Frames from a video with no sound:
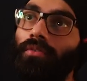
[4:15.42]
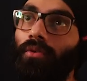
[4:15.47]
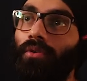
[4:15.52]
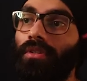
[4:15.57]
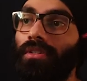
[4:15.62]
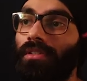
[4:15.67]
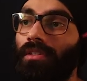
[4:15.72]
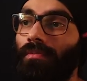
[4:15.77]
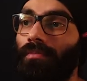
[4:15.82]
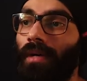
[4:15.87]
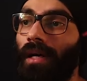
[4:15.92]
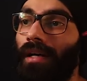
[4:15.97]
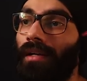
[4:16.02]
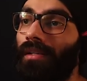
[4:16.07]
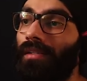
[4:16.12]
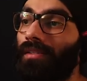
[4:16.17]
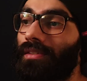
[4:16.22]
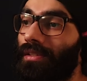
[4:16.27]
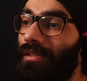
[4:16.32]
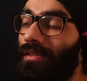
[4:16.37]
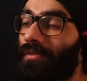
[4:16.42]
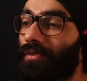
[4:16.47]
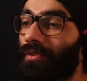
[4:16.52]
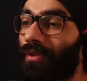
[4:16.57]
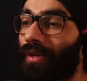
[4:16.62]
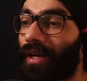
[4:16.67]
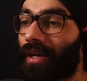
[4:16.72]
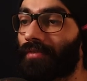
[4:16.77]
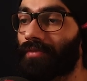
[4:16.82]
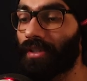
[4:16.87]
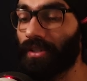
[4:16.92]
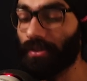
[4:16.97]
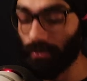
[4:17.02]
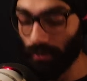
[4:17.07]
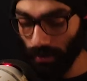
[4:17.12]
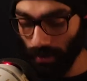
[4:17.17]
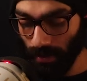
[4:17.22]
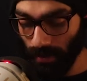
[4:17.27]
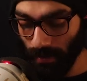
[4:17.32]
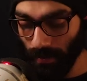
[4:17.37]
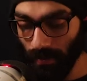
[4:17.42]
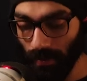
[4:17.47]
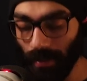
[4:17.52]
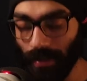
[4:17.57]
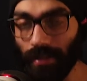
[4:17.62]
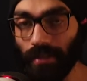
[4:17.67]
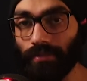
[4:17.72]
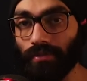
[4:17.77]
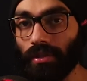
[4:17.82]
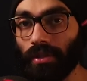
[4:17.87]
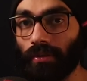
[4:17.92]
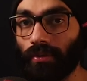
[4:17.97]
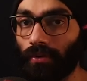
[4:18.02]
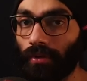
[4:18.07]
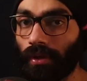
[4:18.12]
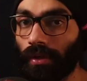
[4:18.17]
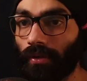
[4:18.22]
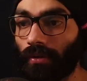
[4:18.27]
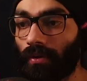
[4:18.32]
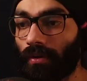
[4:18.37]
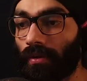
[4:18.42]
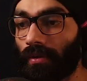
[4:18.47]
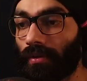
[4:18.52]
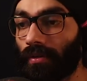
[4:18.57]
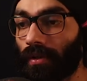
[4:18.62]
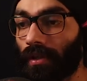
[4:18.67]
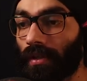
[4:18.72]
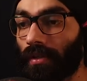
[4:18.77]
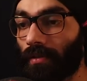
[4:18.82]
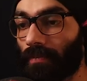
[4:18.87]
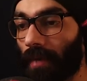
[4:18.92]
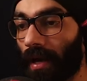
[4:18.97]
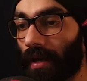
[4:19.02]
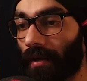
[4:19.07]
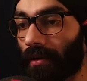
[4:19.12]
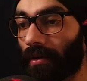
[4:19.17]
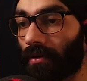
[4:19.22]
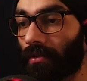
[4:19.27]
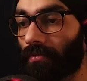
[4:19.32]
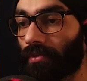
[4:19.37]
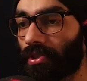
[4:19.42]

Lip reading: of constant parallels is if you have these constant things which are going on in the background,